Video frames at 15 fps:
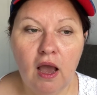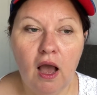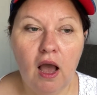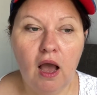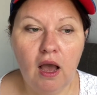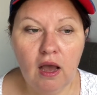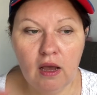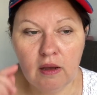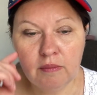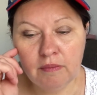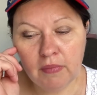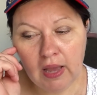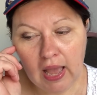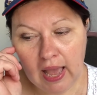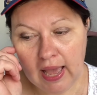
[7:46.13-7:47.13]

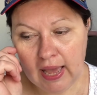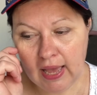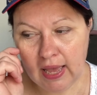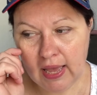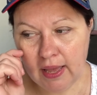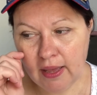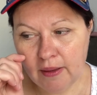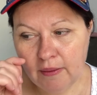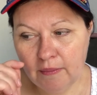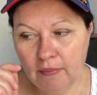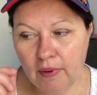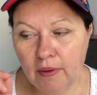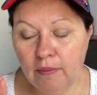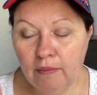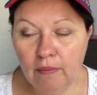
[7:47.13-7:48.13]
Um, um,
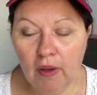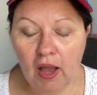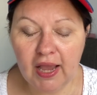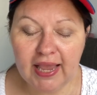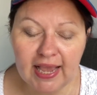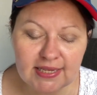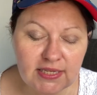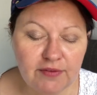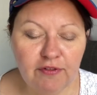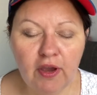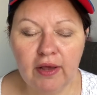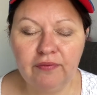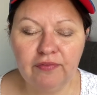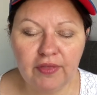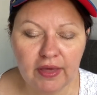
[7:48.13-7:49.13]
I guess if you
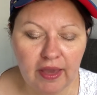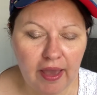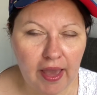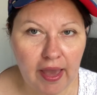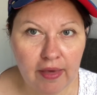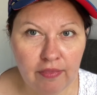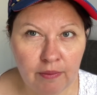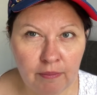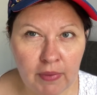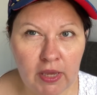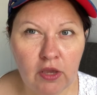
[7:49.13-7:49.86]
had thicker hair than me,